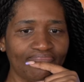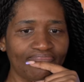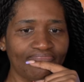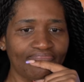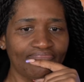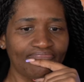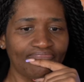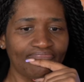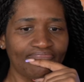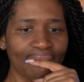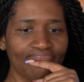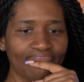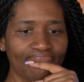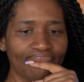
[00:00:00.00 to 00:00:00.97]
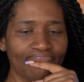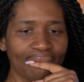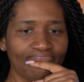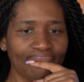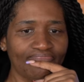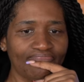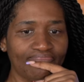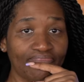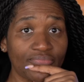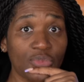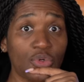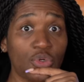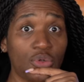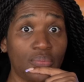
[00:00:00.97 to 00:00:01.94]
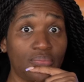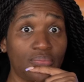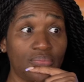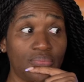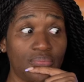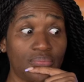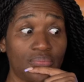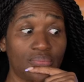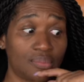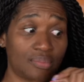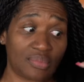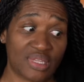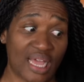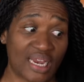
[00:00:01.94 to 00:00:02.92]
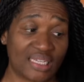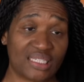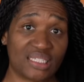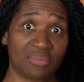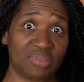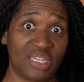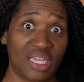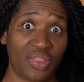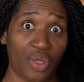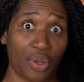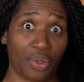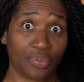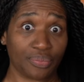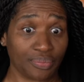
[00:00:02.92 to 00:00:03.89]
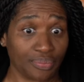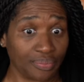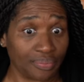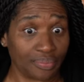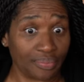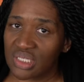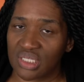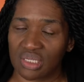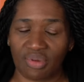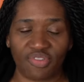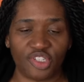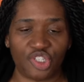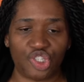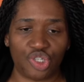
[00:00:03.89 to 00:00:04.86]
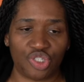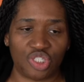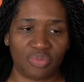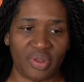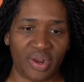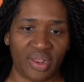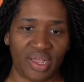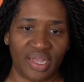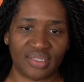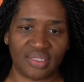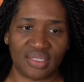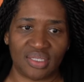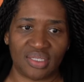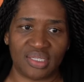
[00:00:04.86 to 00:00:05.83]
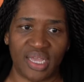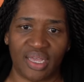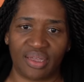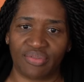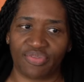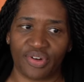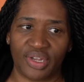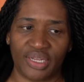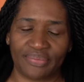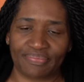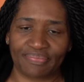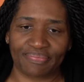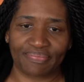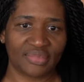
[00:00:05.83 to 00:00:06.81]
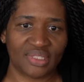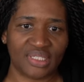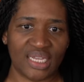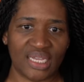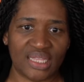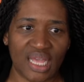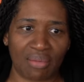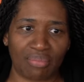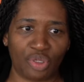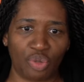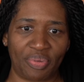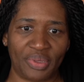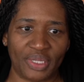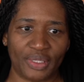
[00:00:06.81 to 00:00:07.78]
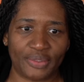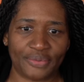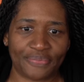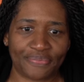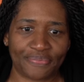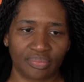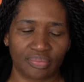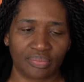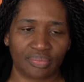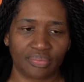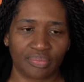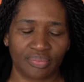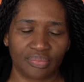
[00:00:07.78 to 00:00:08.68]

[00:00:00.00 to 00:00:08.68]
That's why we live and evolved. Whoop! That is some tea, though. Some of us choose to bury our heads in the sand, friend. Take that blue pill. Hmm.